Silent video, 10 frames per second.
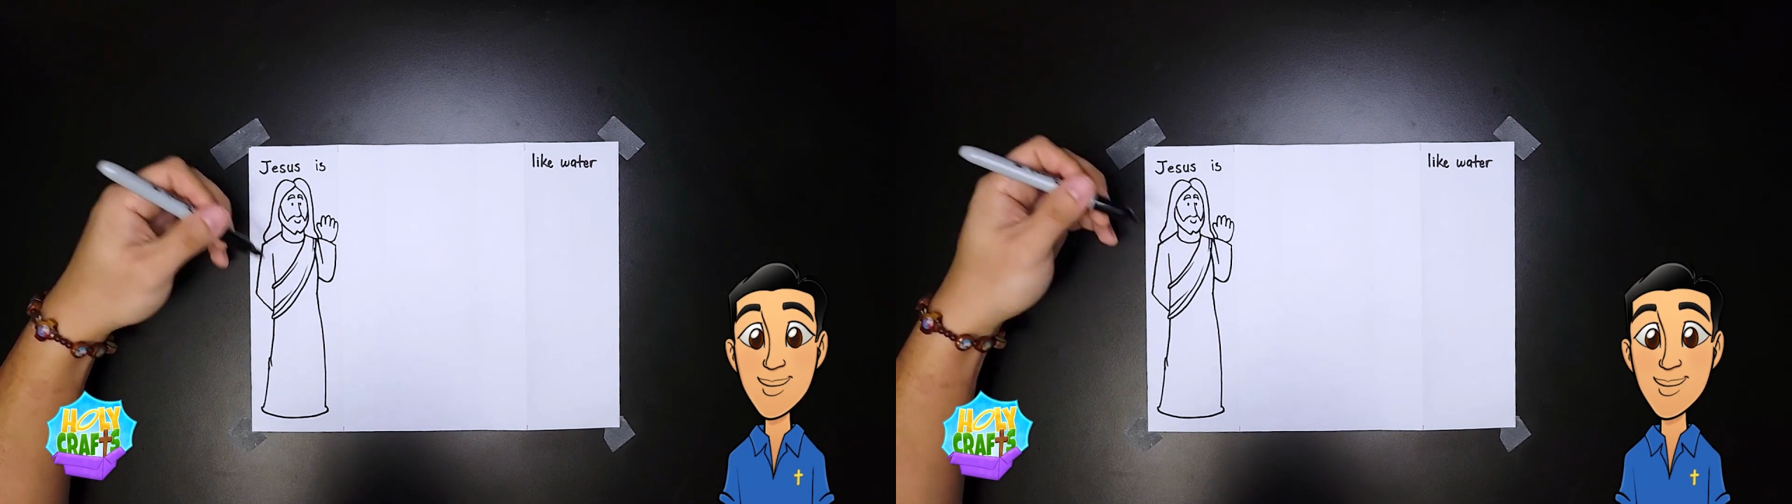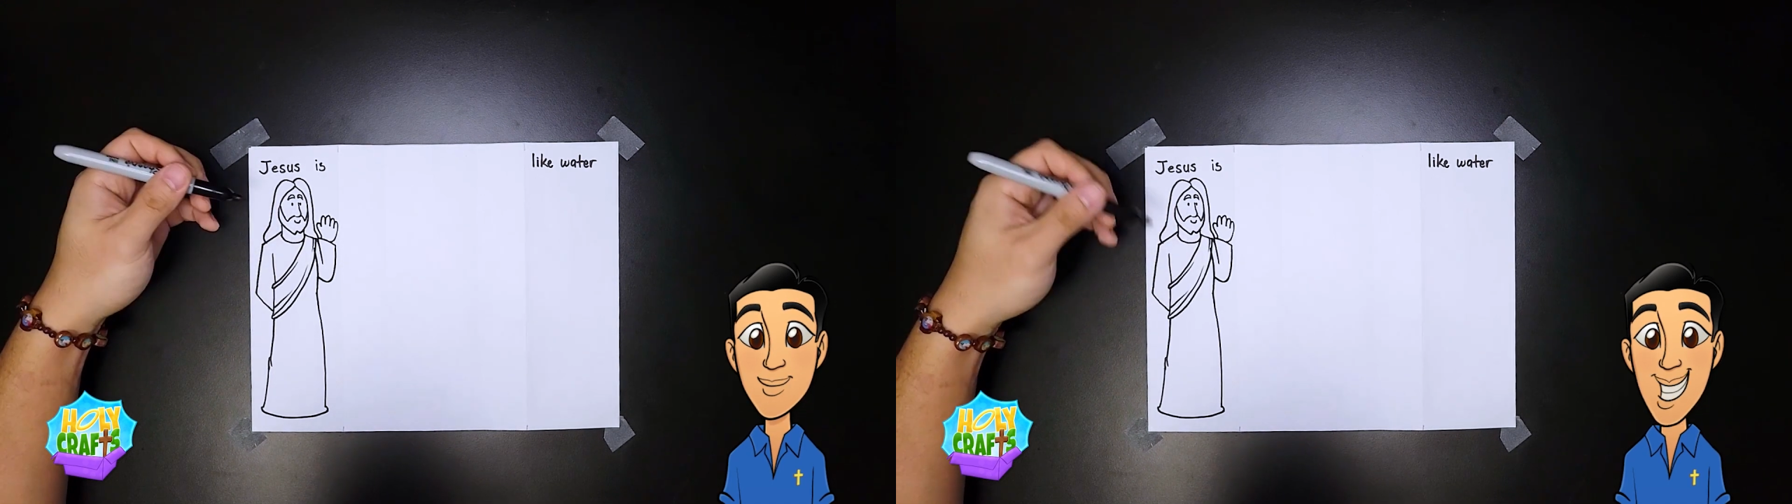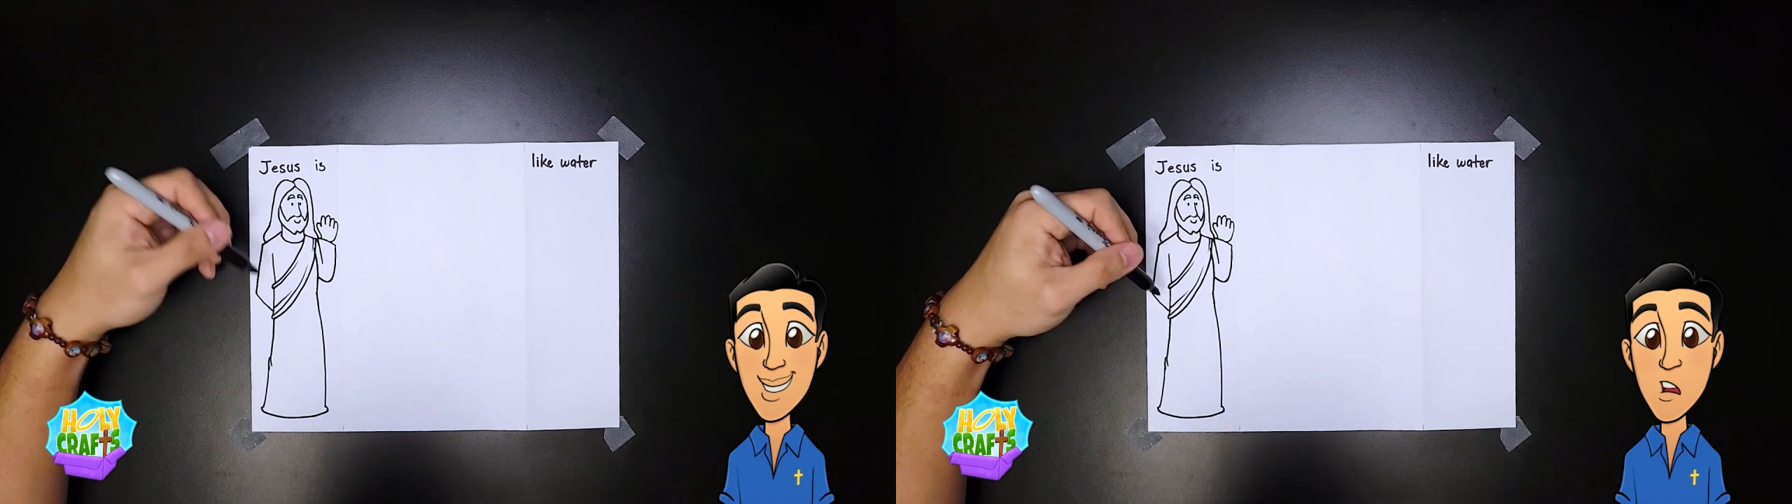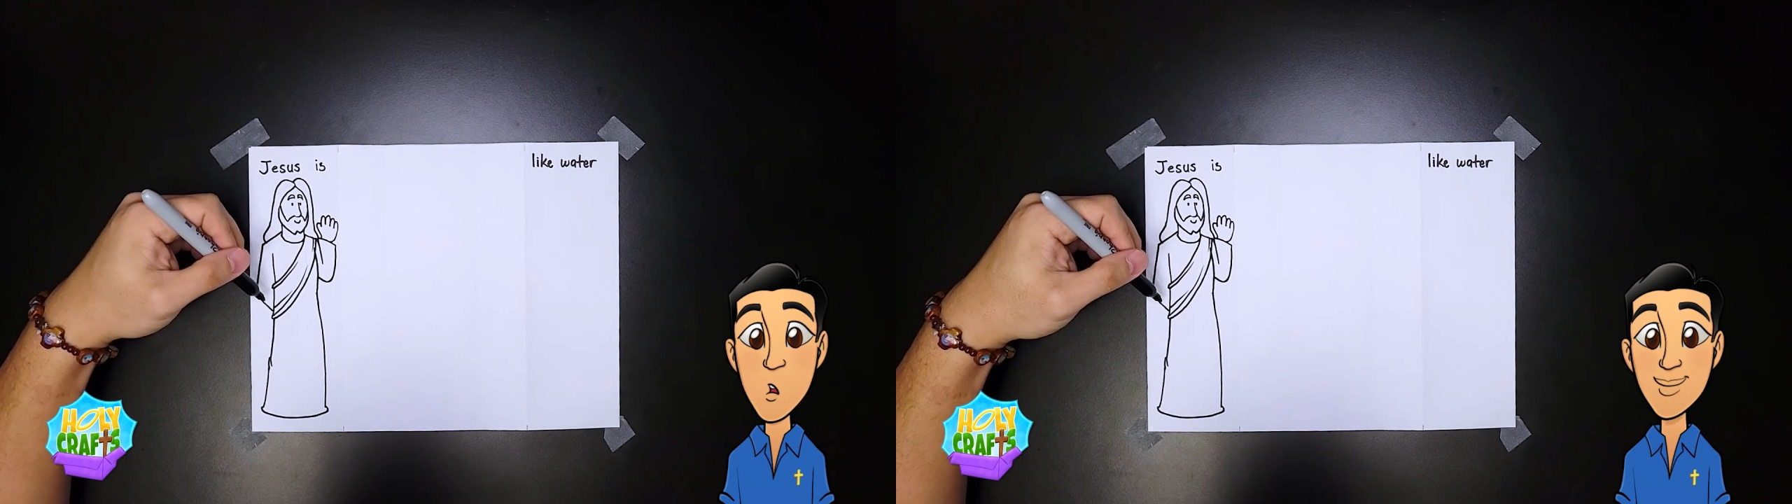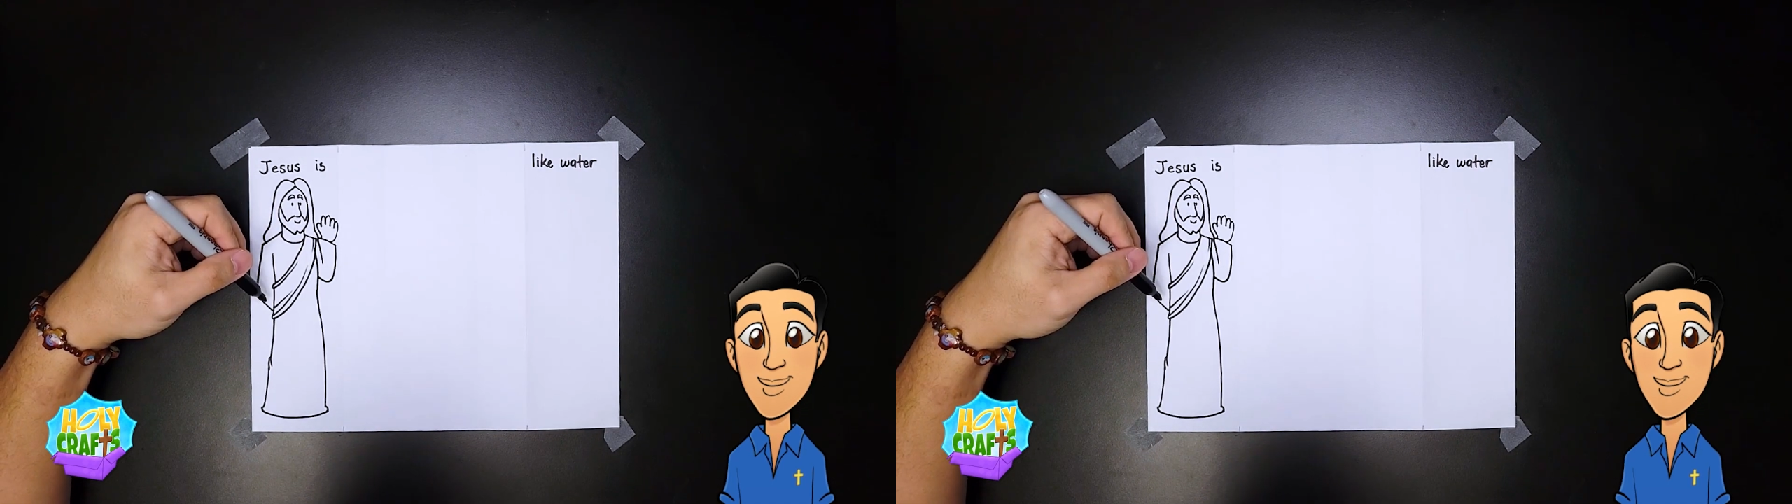And of
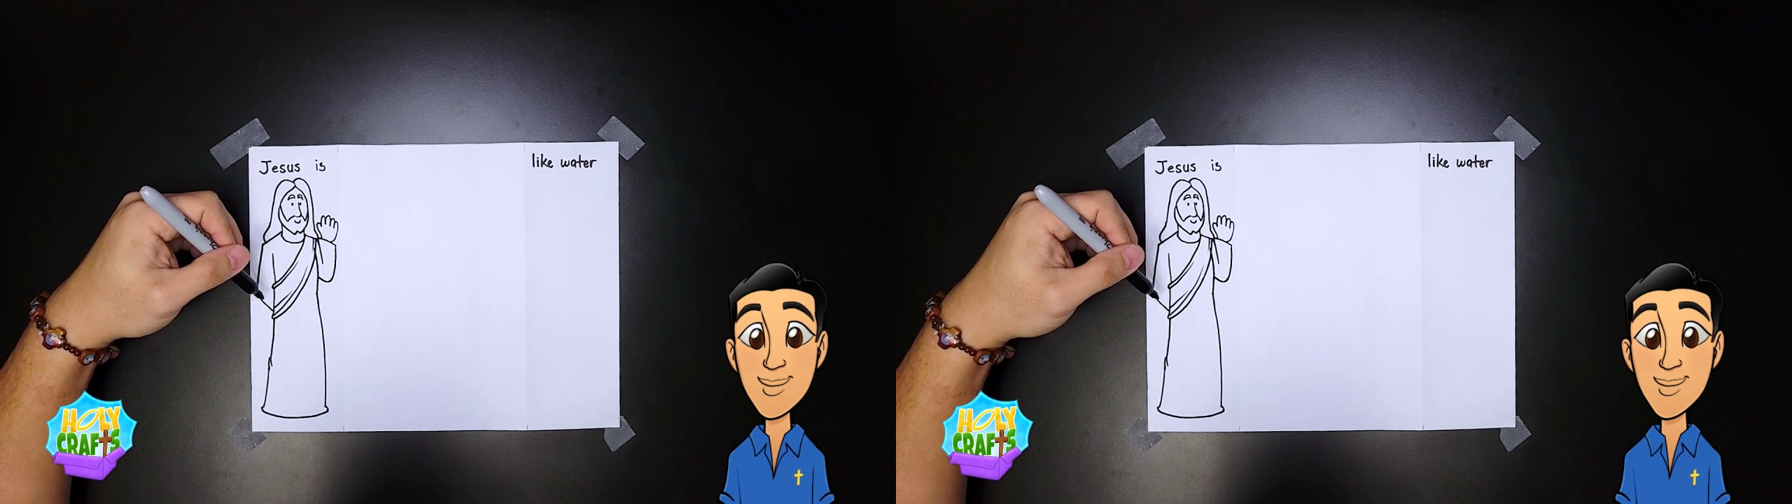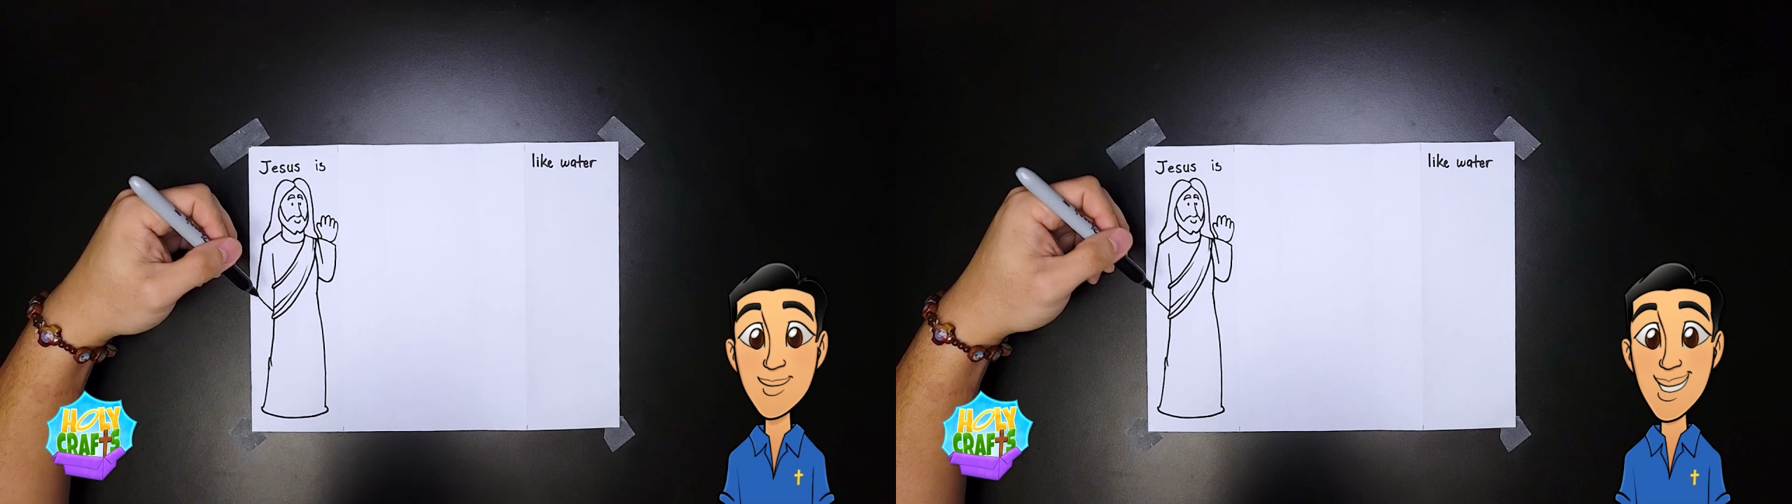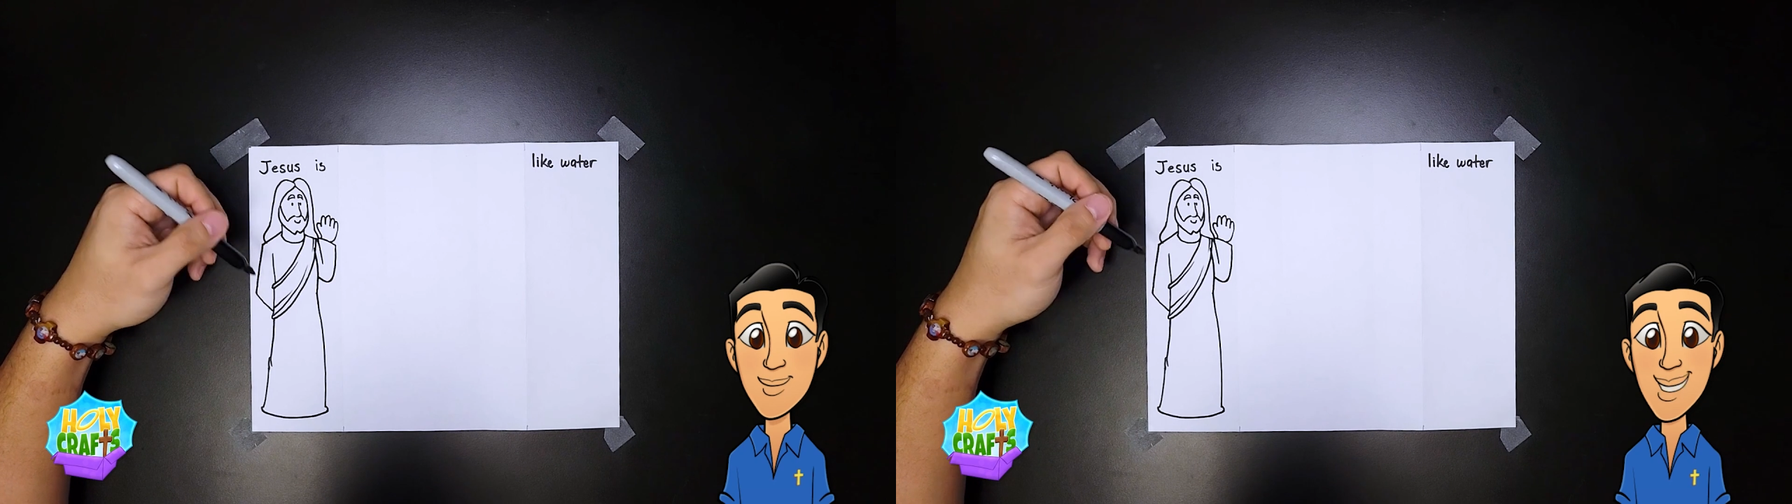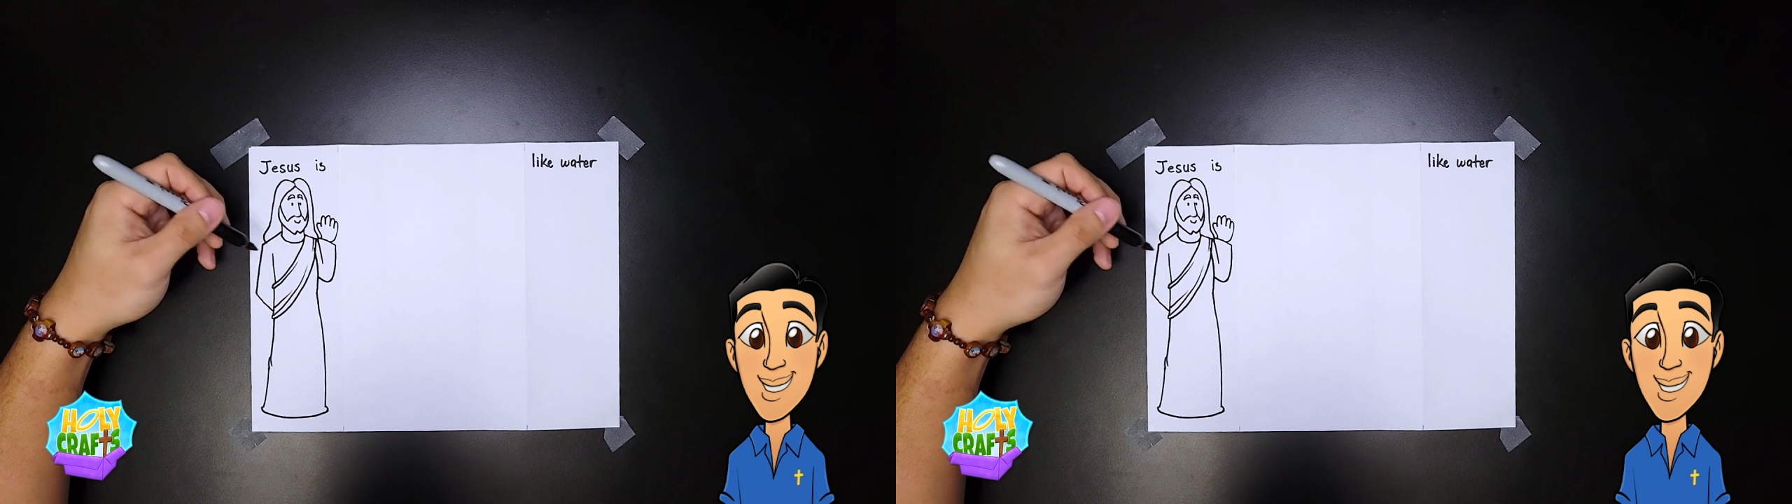course, some